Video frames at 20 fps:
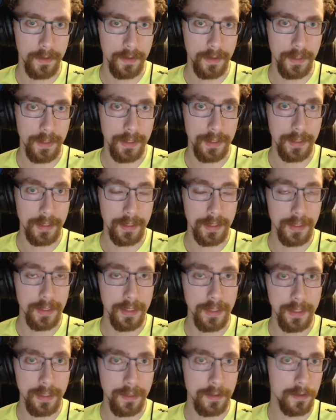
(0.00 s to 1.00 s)
the
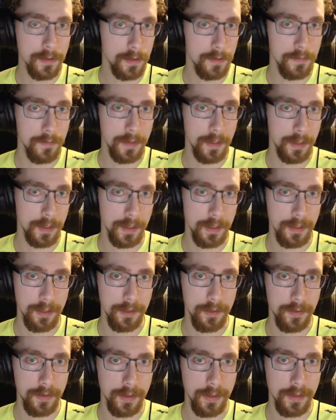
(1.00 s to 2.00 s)
leader of the
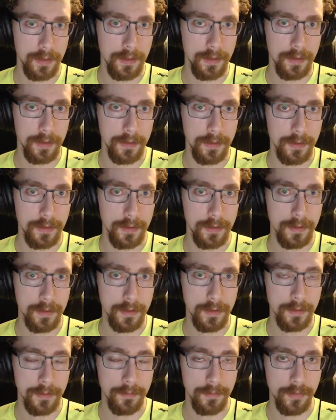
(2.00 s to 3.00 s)
country,
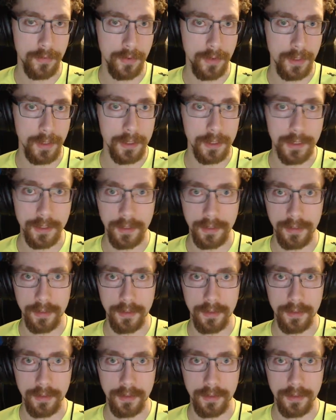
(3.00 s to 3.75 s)
the president